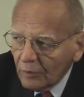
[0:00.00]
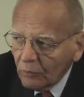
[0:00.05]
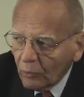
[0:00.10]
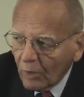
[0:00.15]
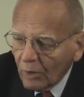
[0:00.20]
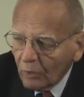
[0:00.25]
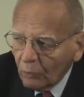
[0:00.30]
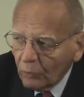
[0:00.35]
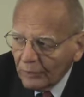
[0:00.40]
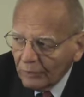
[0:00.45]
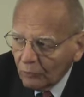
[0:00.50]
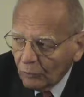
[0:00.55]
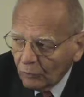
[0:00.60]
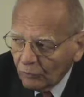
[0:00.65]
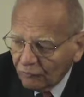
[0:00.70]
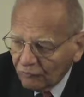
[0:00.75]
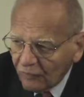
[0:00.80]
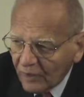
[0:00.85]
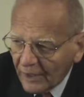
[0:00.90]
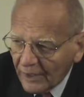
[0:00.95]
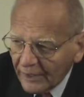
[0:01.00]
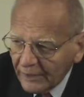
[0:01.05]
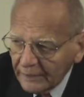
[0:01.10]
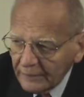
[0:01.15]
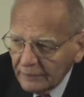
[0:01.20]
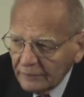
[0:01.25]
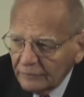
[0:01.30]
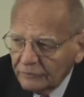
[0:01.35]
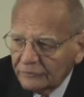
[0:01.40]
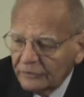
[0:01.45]
what we will
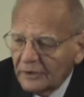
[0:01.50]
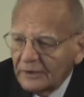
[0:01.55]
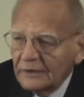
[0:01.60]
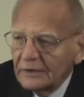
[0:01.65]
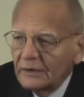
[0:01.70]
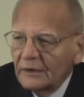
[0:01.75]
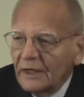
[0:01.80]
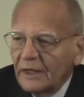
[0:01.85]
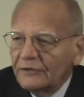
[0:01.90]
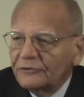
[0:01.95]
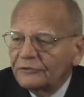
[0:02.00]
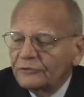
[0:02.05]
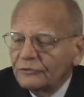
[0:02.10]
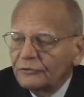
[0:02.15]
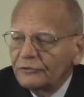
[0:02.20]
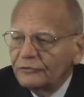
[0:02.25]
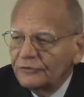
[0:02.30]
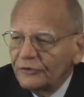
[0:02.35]
find is a lesser